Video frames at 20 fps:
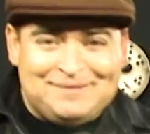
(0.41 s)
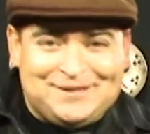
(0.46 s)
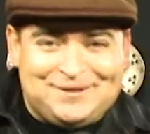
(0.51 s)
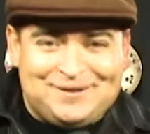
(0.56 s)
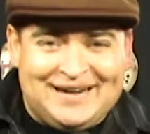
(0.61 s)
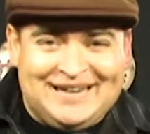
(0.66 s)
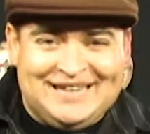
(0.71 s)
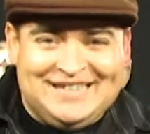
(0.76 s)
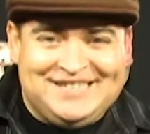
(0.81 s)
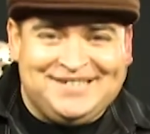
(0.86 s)
It's
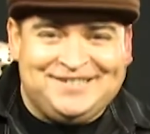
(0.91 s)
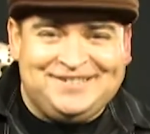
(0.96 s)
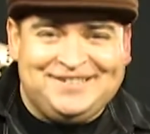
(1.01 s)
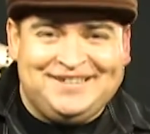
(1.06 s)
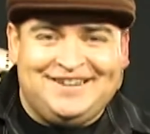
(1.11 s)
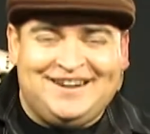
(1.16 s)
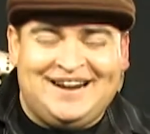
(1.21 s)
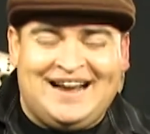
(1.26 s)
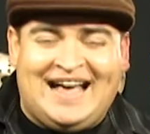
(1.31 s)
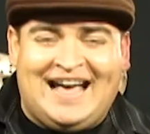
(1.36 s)
Ronnie
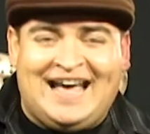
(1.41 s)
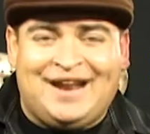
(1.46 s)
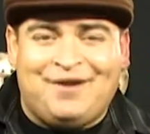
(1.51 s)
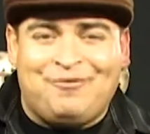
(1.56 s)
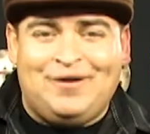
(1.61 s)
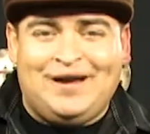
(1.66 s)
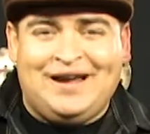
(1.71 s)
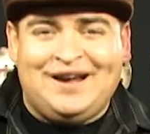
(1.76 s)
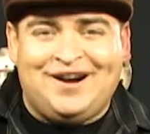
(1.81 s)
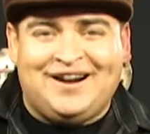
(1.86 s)
Jr.
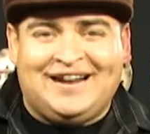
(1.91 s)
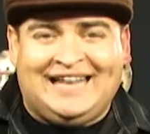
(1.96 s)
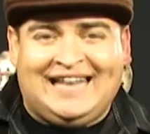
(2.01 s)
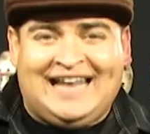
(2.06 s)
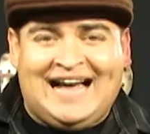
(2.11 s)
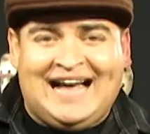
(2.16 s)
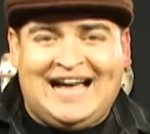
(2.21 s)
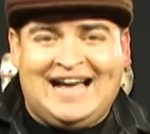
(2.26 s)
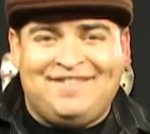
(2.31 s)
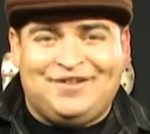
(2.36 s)
and we are
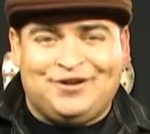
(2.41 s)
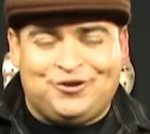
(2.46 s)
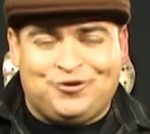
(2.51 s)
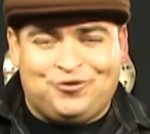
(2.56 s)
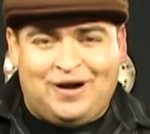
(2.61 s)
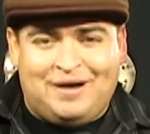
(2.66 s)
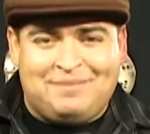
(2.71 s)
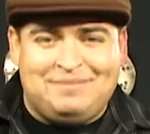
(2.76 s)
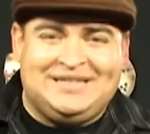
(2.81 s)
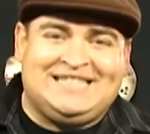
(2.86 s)
live in
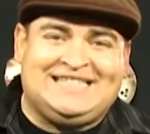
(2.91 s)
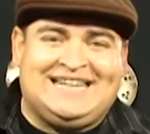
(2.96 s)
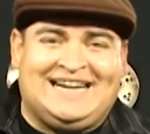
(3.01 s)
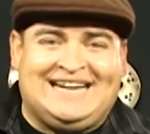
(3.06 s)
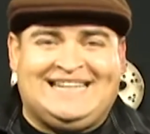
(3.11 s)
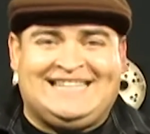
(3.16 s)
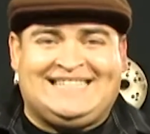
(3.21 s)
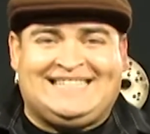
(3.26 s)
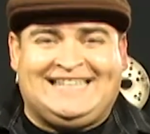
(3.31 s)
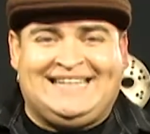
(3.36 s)
Grauman's
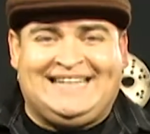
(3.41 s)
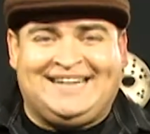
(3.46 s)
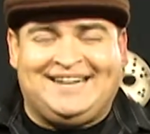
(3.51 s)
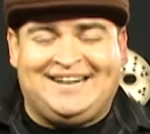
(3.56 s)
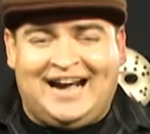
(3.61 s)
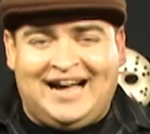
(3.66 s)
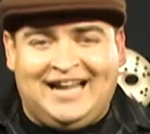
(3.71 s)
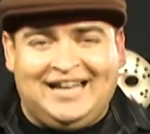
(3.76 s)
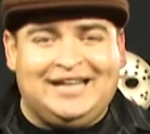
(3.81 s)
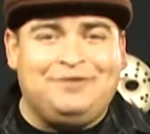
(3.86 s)
Chinese
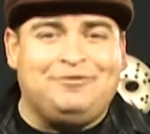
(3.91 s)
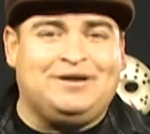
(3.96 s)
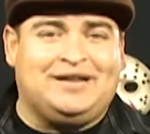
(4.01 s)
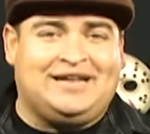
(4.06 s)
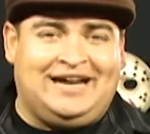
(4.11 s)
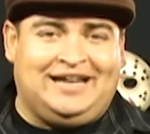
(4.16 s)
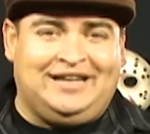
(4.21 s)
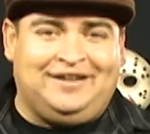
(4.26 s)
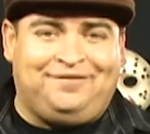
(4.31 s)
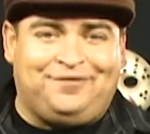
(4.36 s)
Theater, Hollywood,
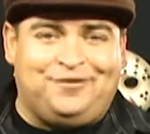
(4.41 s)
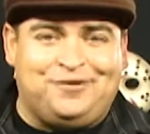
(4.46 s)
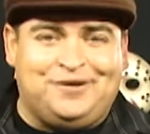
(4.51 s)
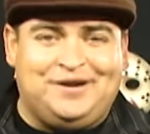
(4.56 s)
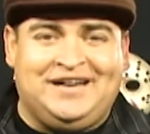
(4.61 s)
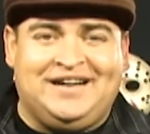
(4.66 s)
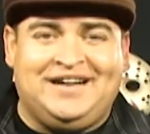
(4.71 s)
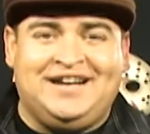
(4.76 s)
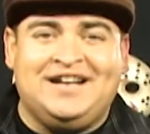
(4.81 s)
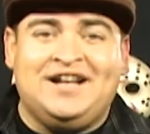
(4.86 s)

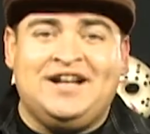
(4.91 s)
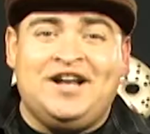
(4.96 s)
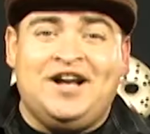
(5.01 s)
California.